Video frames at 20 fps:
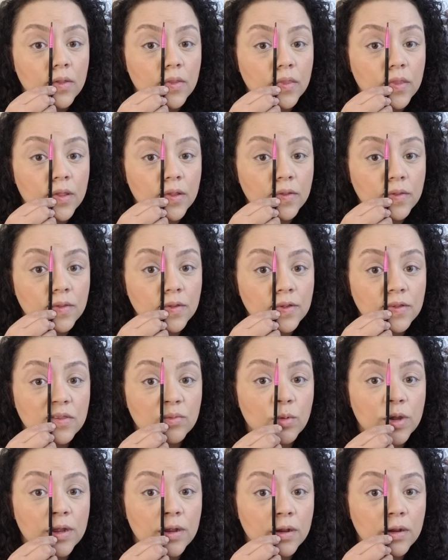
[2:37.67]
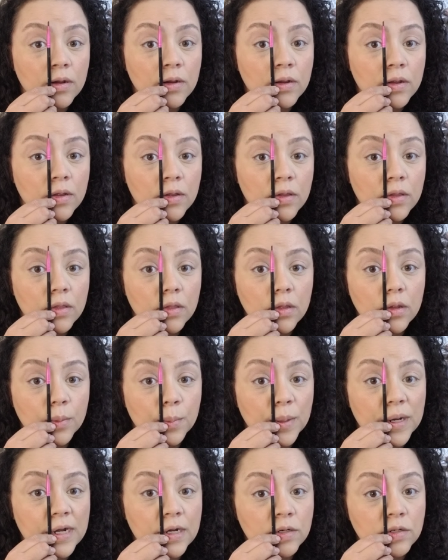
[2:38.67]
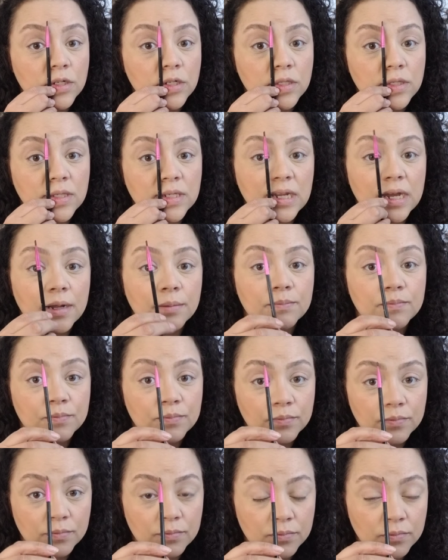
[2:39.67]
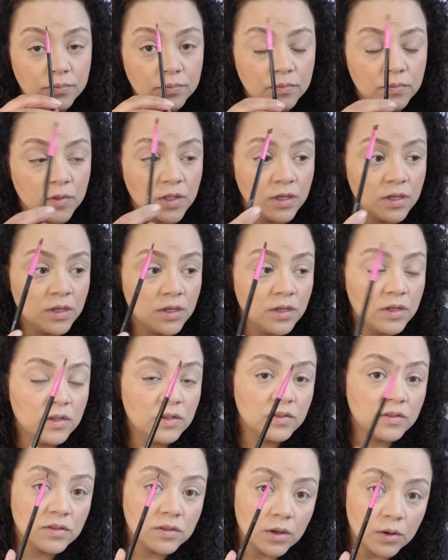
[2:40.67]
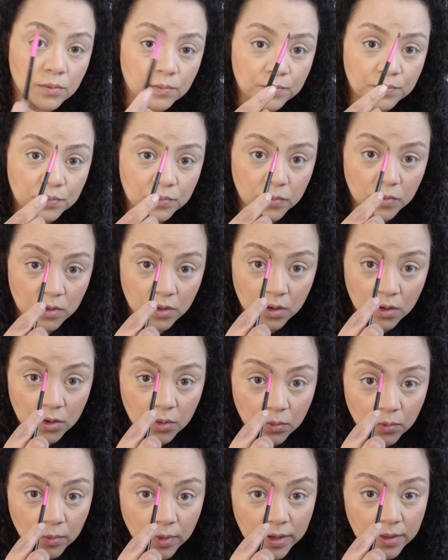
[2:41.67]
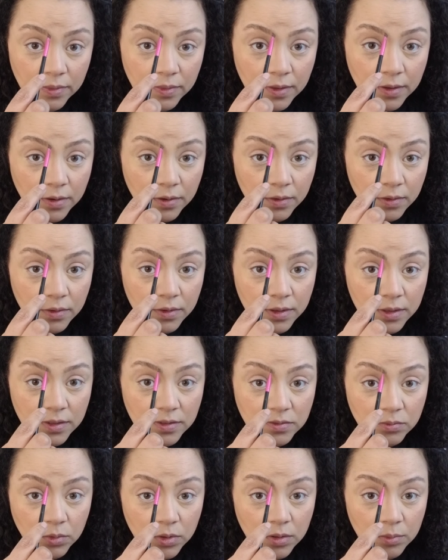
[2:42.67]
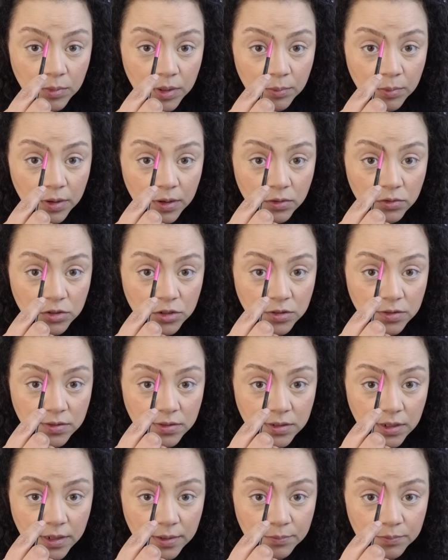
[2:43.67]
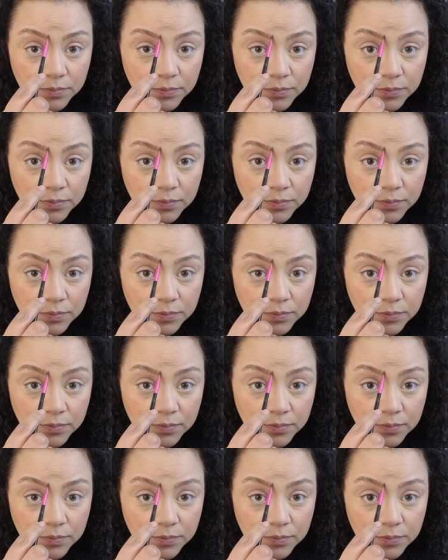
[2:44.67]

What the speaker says: This is where your brow should stop. So, right there is where my brow should stop.